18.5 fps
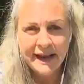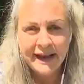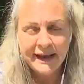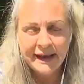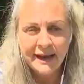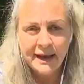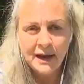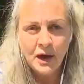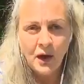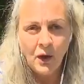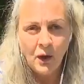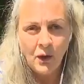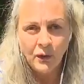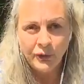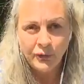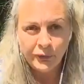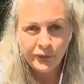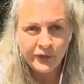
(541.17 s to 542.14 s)
any
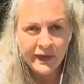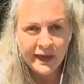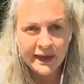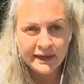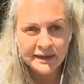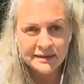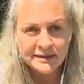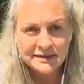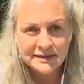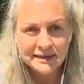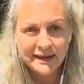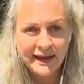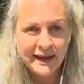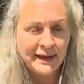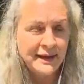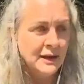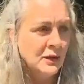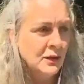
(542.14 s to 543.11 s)
old fears,
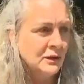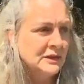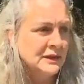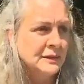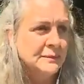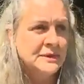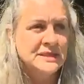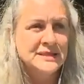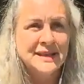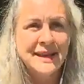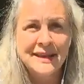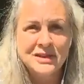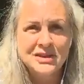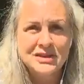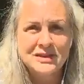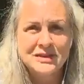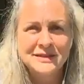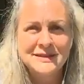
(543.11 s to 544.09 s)
any old
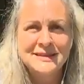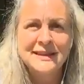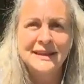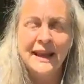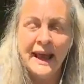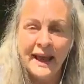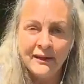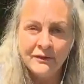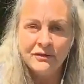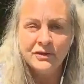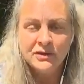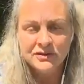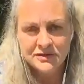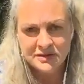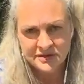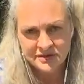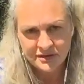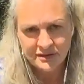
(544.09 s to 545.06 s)
limitations that have
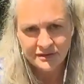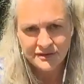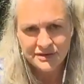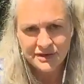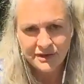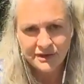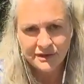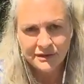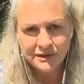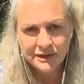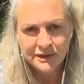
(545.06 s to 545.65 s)
not served you